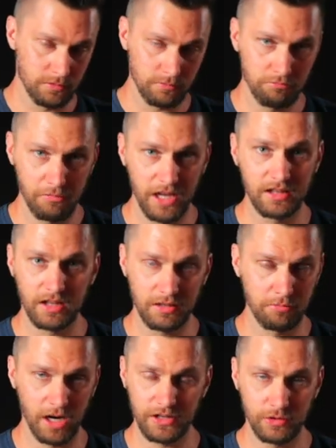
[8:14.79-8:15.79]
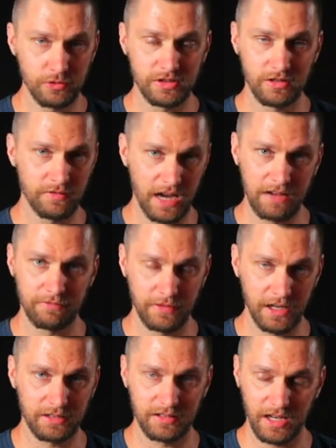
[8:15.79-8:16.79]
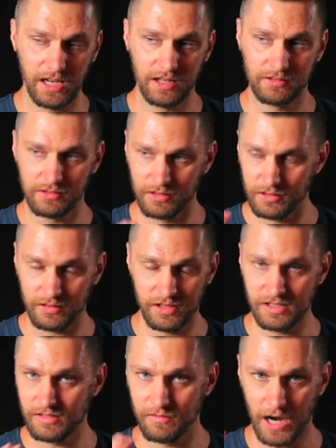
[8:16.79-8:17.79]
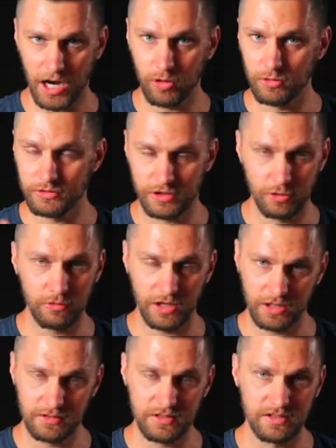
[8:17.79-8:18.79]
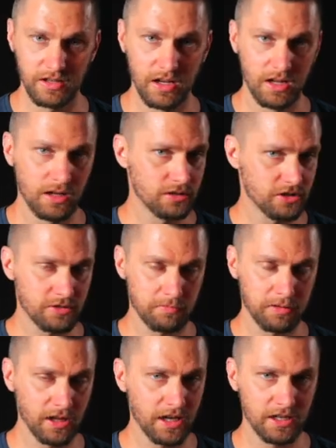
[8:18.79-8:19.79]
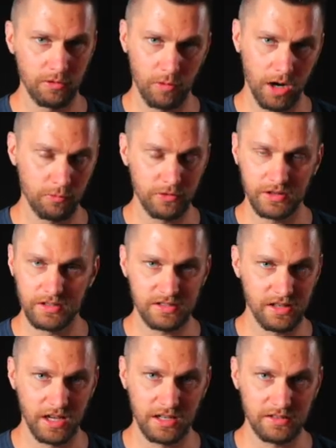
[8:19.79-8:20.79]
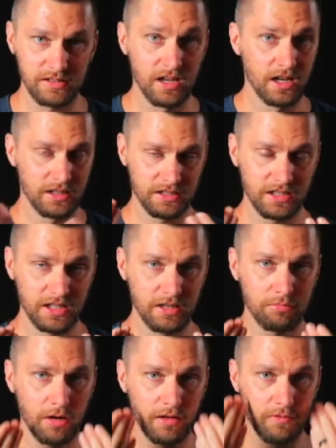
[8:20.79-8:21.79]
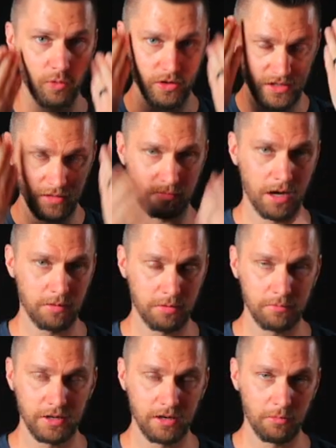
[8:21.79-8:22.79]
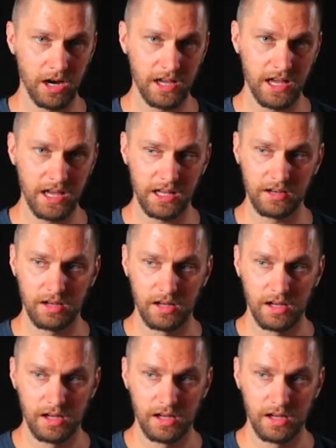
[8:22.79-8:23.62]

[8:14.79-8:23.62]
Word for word: mainly by use of affect and these vowel tunings, just playing around with these things to get my voice to pop up into my head